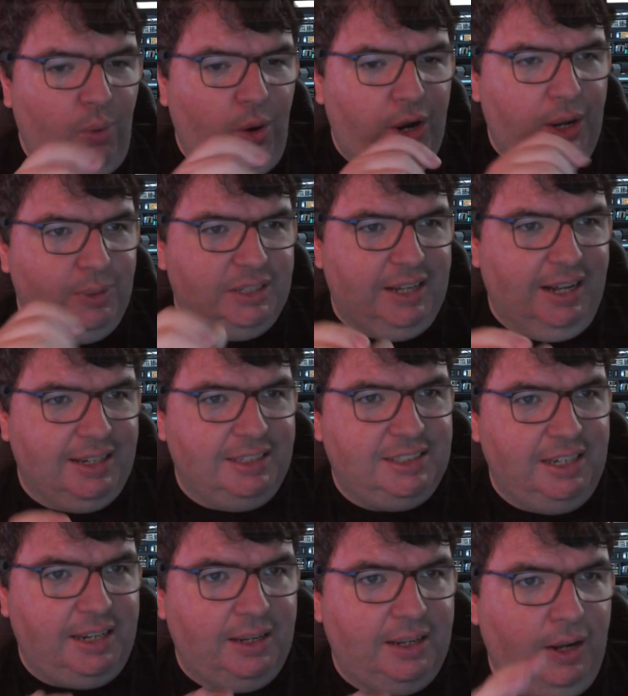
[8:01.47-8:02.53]
where I was kind of
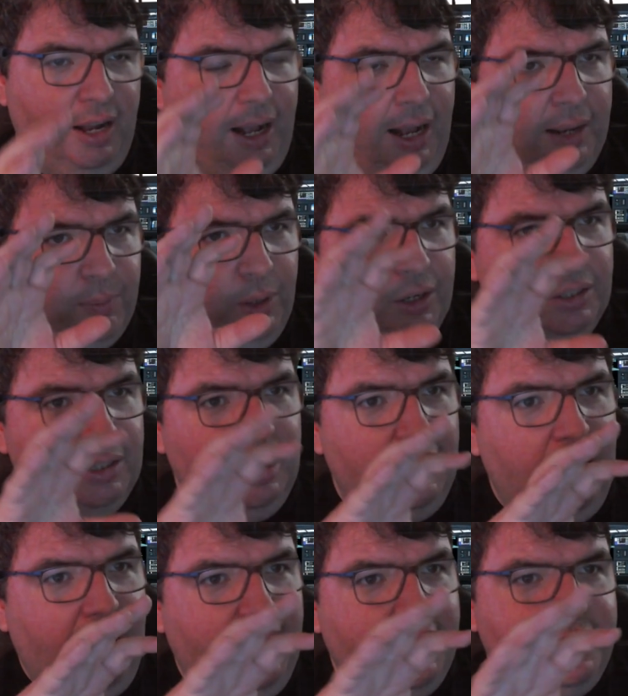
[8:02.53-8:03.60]
sitting, or I, I or
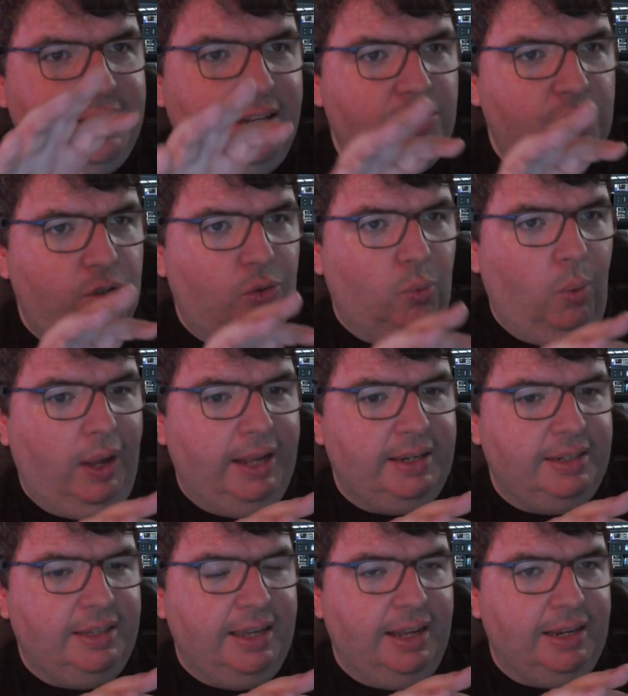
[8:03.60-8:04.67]
I didn't
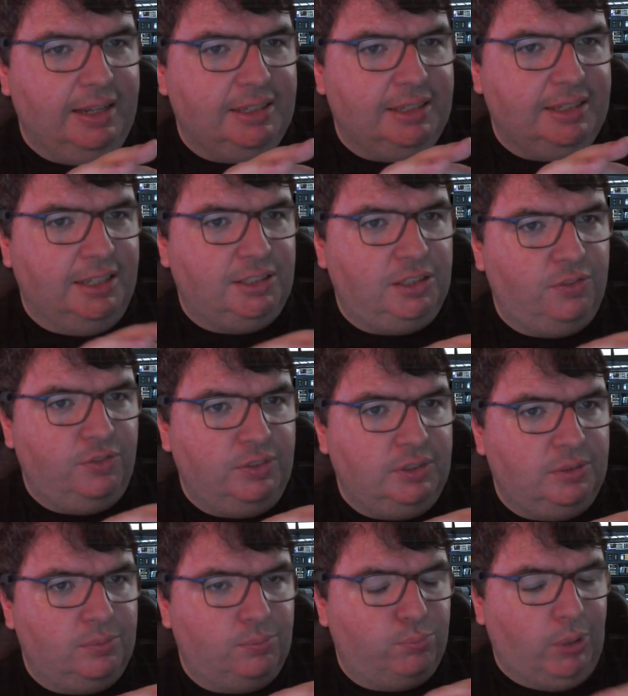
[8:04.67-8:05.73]
quite get a sense of
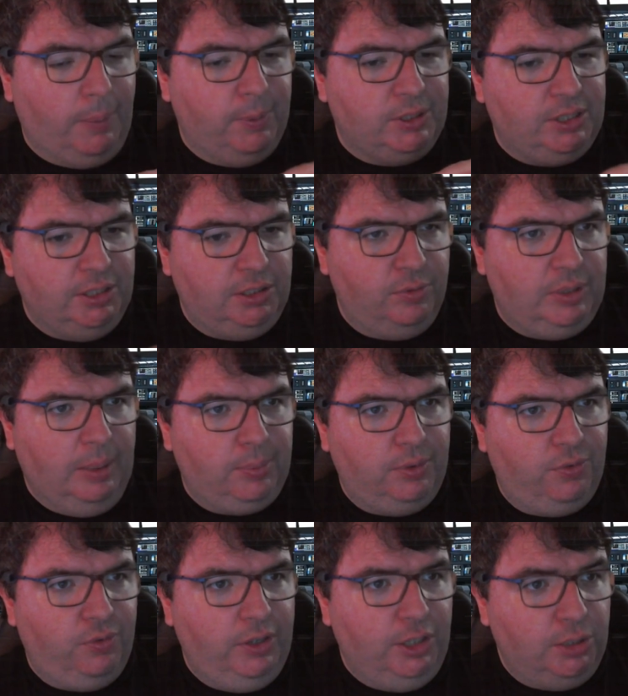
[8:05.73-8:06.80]
proper sense of depth
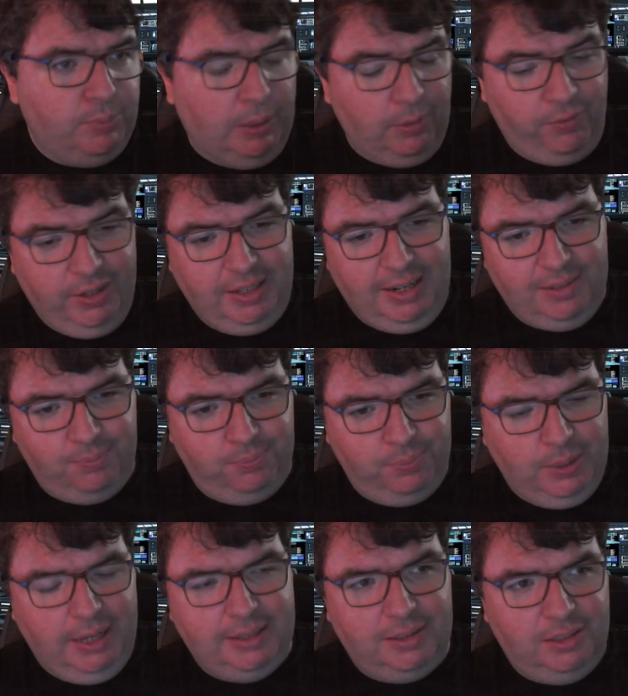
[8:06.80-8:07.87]
of field. Probably if I had
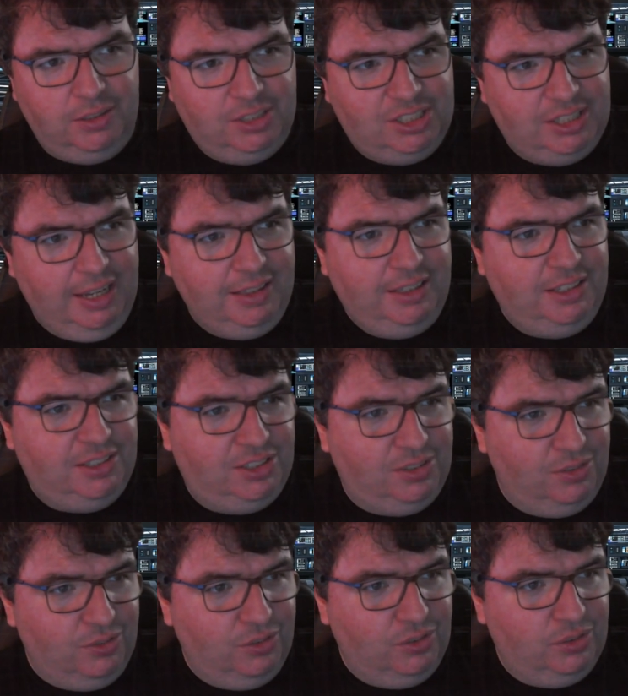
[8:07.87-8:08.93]
gotten a little slightly
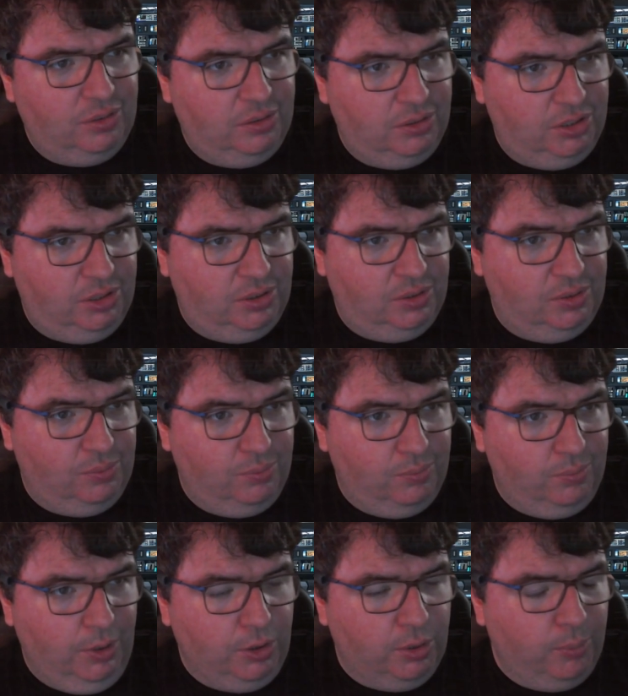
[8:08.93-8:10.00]

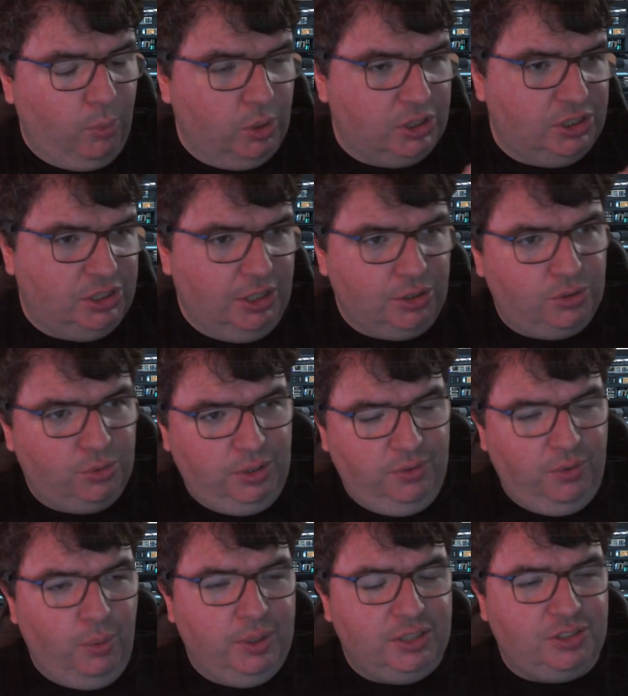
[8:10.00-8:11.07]
either more centrally
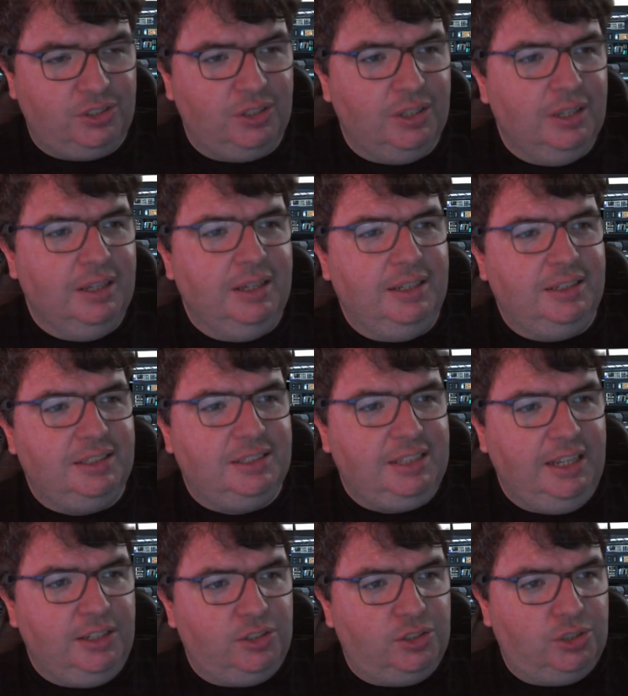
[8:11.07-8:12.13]
focused
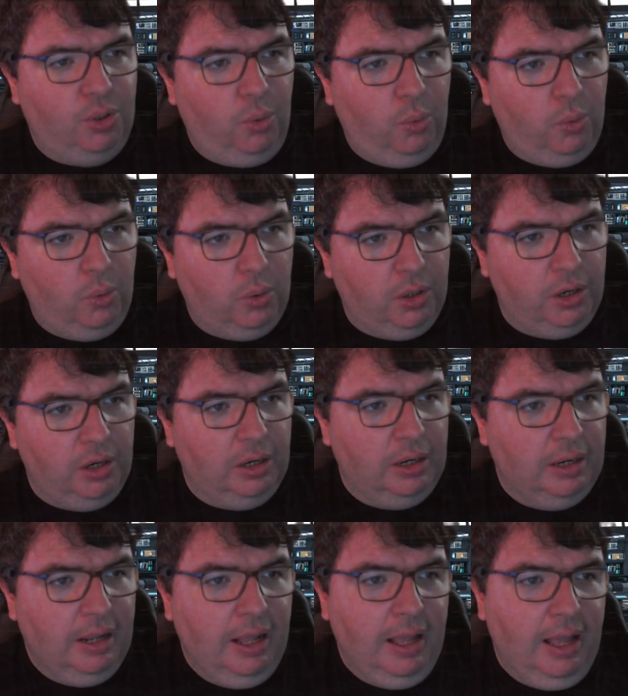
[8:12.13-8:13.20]
seats or
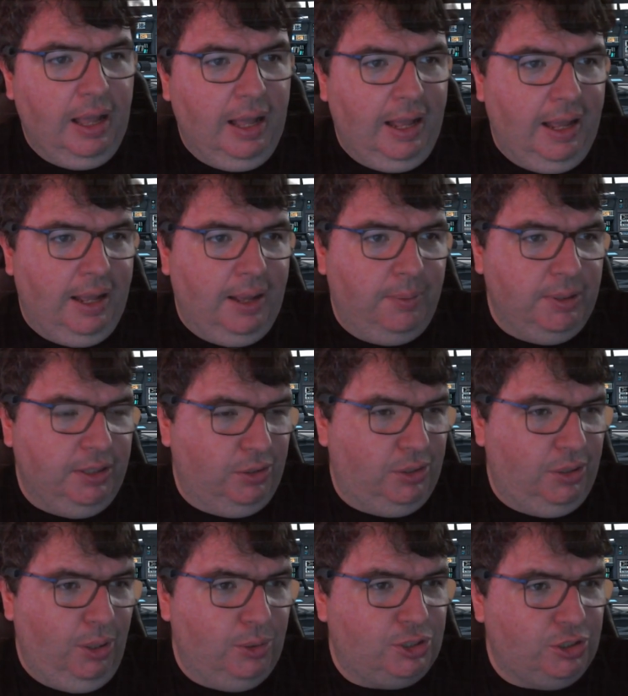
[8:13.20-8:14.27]
uh, a little
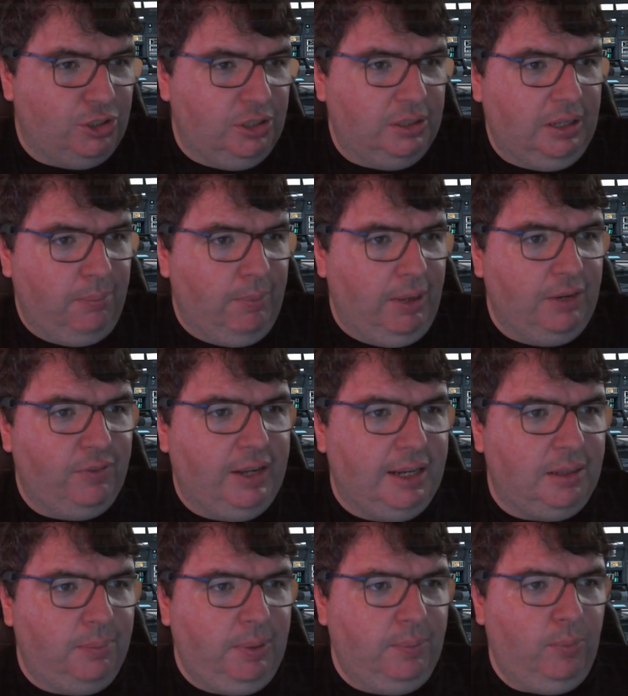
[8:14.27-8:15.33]
closer, I might have
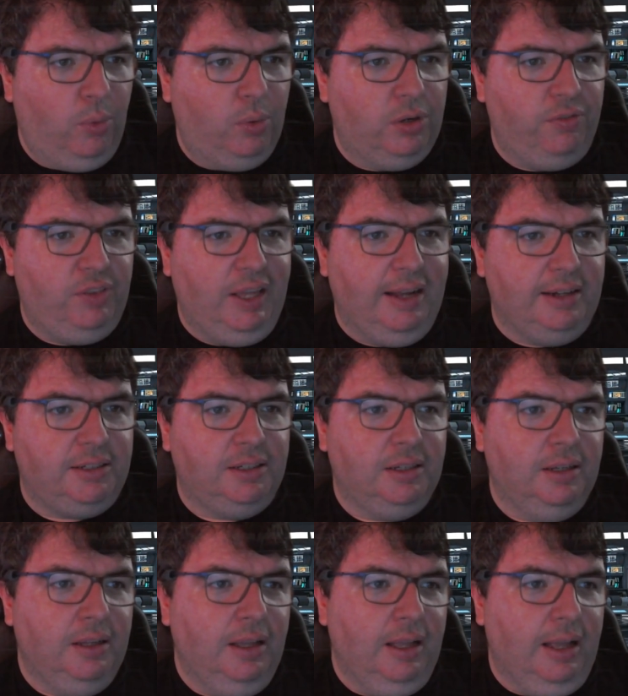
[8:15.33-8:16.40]
gotten a bit more of that.
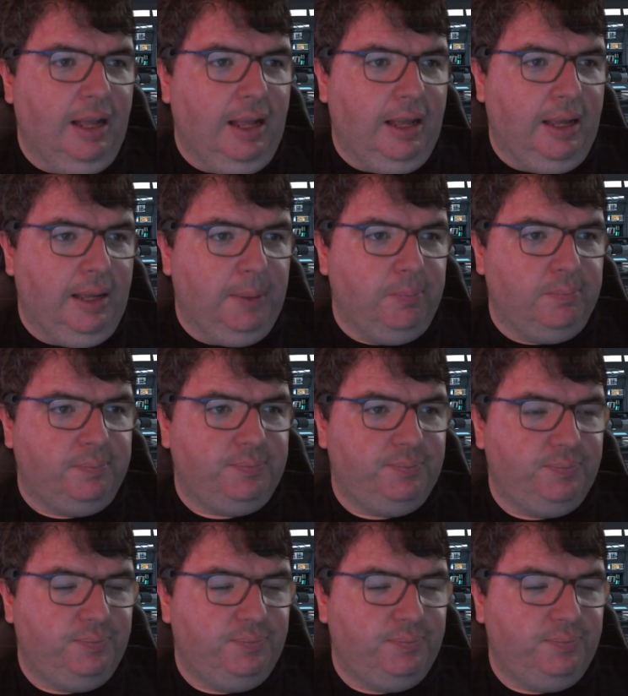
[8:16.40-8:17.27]
Um,